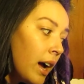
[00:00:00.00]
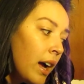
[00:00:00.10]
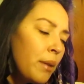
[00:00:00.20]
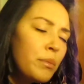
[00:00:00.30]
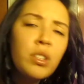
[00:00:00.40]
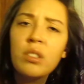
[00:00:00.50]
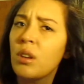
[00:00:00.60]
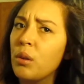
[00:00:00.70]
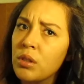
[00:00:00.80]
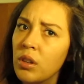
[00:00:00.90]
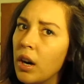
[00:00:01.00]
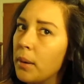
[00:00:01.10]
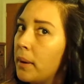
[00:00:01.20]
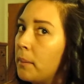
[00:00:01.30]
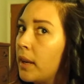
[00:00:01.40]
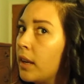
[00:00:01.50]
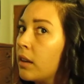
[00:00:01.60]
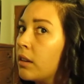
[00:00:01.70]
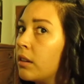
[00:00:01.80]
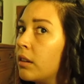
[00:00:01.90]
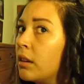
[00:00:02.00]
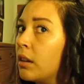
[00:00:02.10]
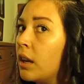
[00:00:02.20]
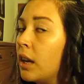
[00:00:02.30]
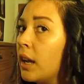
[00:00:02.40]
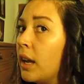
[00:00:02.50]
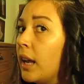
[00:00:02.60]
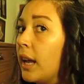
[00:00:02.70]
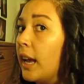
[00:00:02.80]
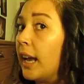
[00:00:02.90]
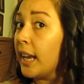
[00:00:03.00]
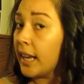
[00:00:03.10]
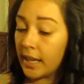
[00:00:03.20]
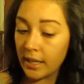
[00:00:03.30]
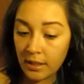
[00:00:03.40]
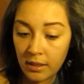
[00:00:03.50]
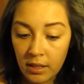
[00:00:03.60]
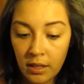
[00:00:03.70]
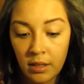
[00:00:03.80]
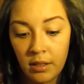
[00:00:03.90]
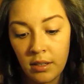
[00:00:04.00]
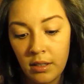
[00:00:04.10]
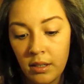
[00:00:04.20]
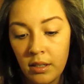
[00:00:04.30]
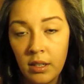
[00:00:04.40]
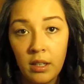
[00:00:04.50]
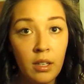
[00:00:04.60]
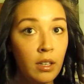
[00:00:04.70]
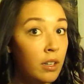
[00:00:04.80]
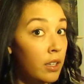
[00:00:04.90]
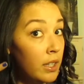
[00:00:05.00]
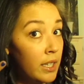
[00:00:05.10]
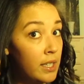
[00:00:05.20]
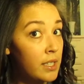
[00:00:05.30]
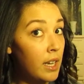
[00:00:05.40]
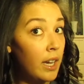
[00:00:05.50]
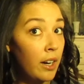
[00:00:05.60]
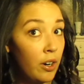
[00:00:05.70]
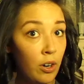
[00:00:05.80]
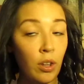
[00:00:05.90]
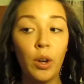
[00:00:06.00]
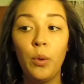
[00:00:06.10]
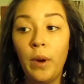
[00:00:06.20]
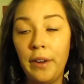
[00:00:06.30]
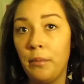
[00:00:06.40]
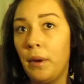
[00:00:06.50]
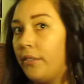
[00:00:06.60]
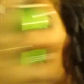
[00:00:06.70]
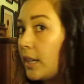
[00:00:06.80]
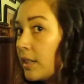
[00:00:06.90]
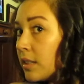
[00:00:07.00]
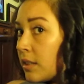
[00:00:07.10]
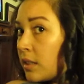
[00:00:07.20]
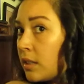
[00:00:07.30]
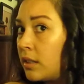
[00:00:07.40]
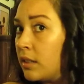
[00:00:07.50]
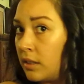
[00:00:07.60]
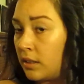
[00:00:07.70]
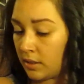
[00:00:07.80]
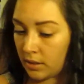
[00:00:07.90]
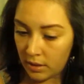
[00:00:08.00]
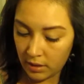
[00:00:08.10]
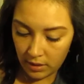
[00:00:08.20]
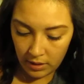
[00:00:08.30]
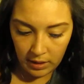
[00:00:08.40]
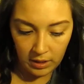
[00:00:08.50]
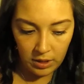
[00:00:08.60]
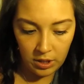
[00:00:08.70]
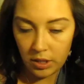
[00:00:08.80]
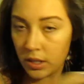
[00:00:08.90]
I'm so sorry, baby. And this I curl away from my face. It's just...